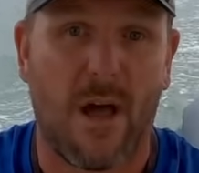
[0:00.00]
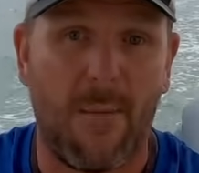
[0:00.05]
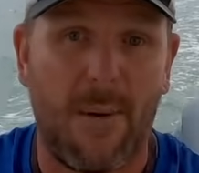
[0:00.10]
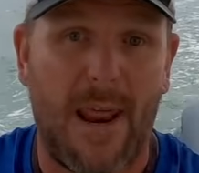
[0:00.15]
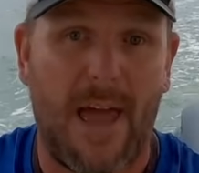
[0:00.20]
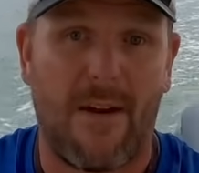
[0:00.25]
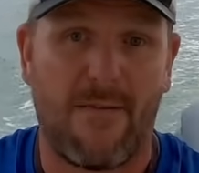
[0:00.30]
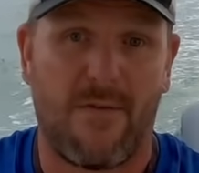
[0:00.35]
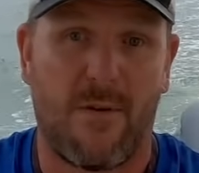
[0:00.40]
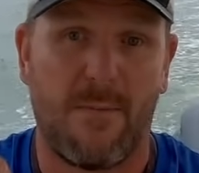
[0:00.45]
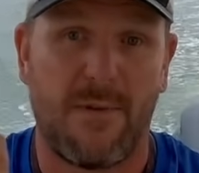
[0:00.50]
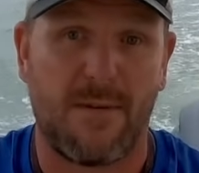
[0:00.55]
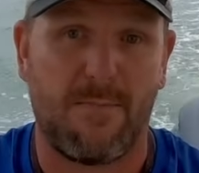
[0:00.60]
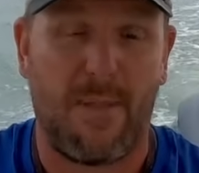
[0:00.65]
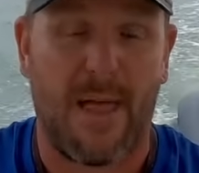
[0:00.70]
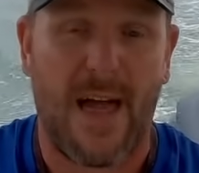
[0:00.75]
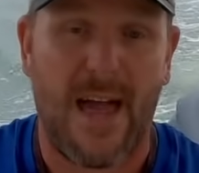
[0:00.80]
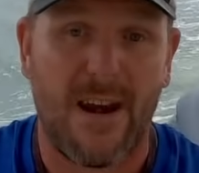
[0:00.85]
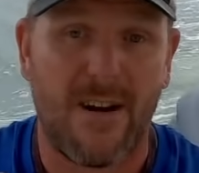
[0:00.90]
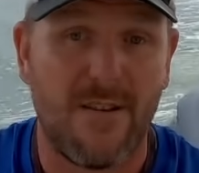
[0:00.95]
coming out from his
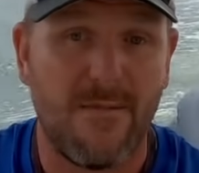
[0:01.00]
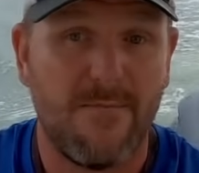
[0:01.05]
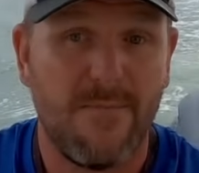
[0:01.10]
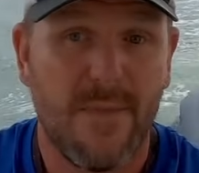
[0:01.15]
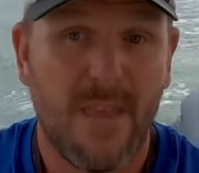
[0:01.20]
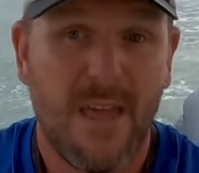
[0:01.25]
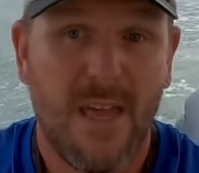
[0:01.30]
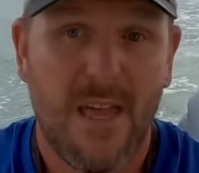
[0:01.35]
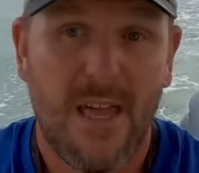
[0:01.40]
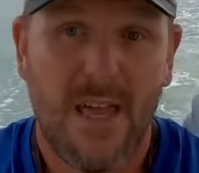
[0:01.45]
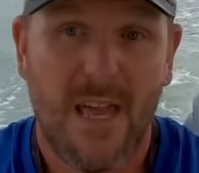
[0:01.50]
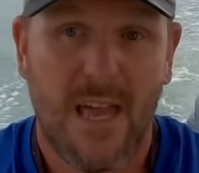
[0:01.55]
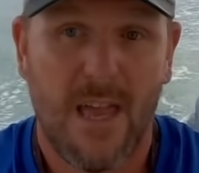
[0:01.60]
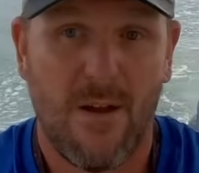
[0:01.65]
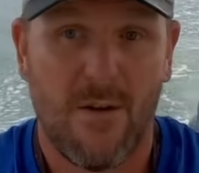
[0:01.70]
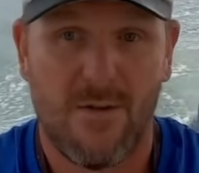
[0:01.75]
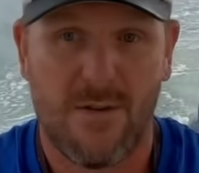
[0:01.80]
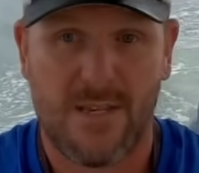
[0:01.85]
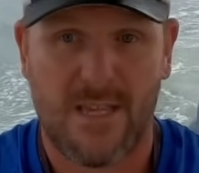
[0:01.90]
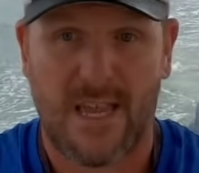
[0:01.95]
bladder,
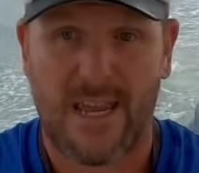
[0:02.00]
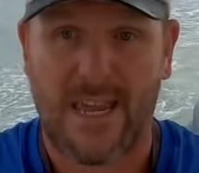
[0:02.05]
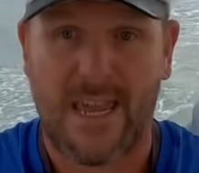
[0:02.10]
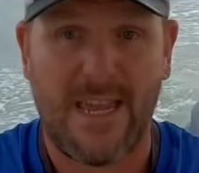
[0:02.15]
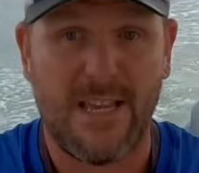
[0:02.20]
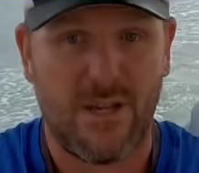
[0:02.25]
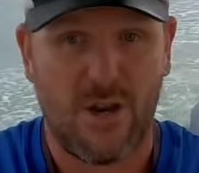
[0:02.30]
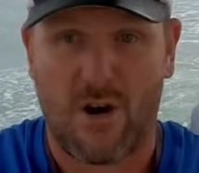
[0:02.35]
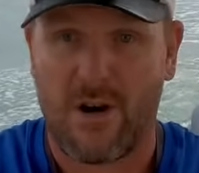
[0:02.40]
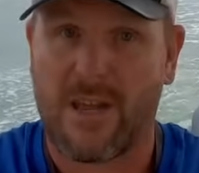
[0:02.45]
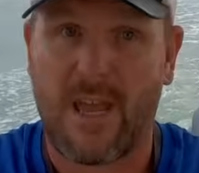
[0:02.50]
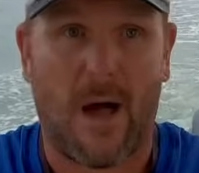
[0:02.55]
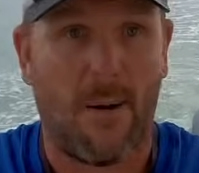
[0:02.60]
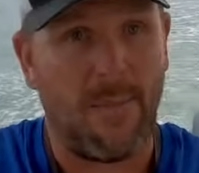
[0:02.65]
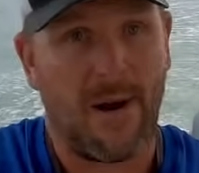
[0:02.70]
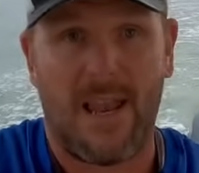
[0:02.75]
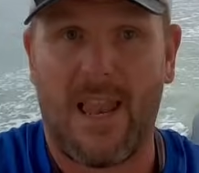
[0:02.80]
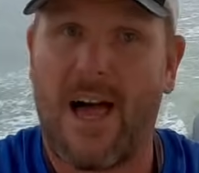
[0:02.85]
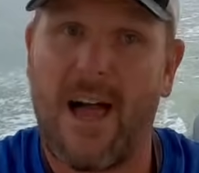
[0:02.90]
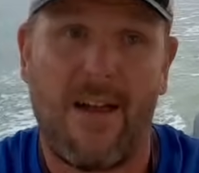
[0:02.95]
it was like he started
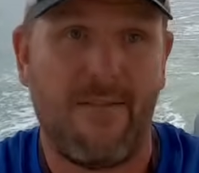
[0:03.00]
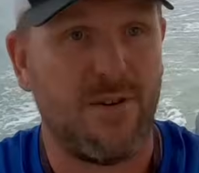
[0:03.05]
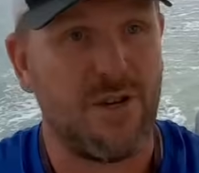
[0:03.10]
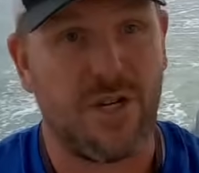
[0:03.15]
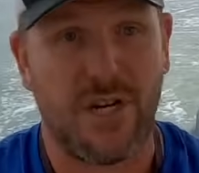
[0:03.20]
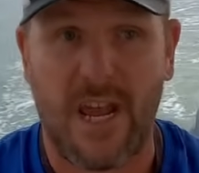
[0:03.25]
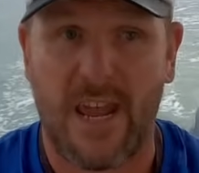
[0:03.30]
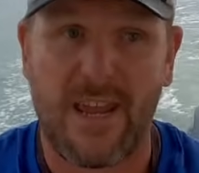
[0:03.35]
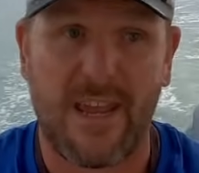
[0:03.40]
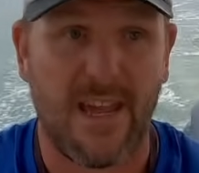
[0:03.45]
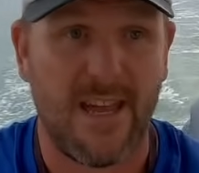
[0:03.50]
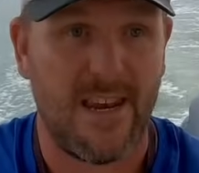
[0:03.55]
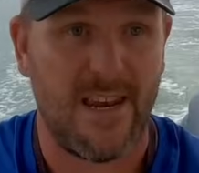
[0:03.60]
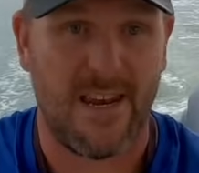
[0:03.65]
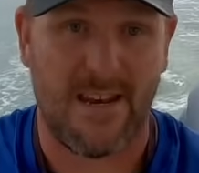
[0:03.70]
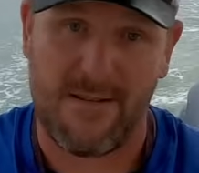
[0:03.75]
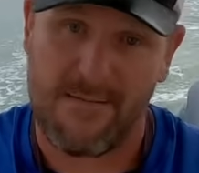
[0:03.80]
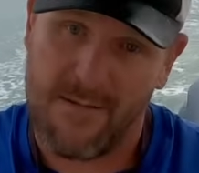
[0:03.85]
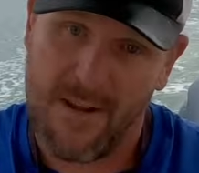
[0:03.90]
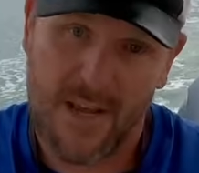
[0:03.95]
coming alive and shaking
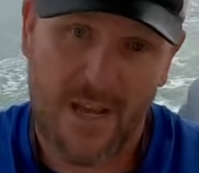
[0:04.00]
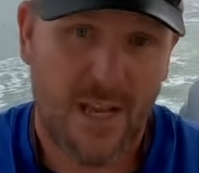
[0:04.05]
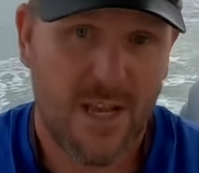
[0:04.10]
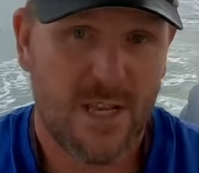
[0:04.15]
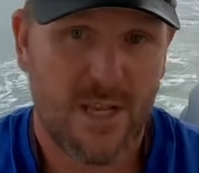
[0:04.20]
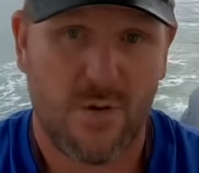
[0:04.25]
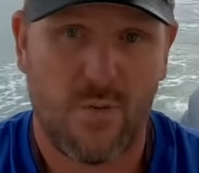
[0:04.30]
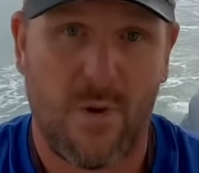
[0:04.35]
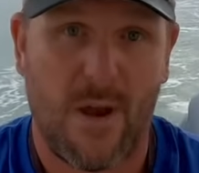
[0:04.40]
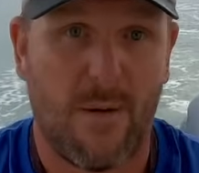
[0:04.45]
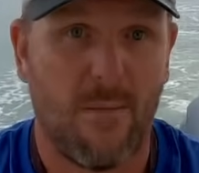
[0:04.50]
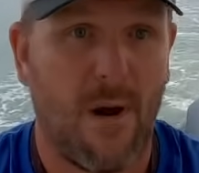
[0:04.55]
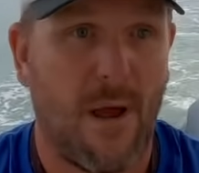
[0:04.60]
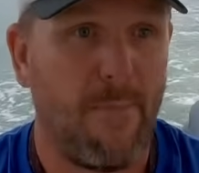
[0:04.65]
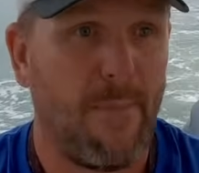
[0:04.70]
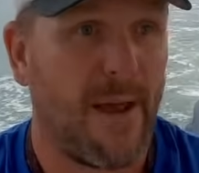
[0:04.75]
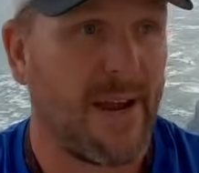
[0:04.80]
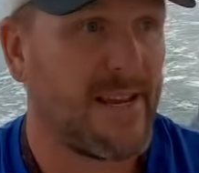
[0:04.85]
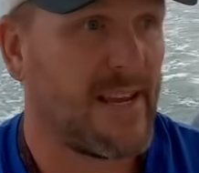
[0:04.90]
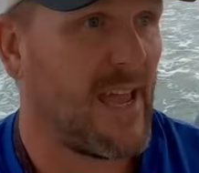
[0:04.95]
and swam
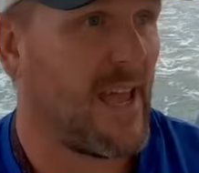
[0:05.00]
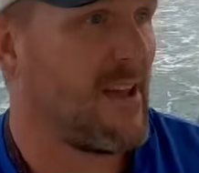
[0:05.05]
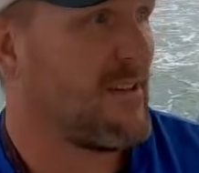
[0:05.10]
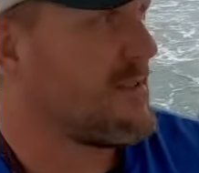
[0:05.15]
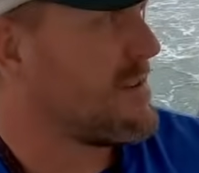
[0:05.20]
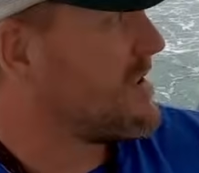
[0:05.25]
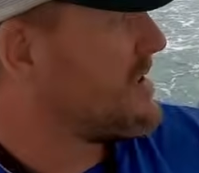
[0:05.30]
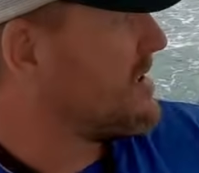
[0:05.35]
right back down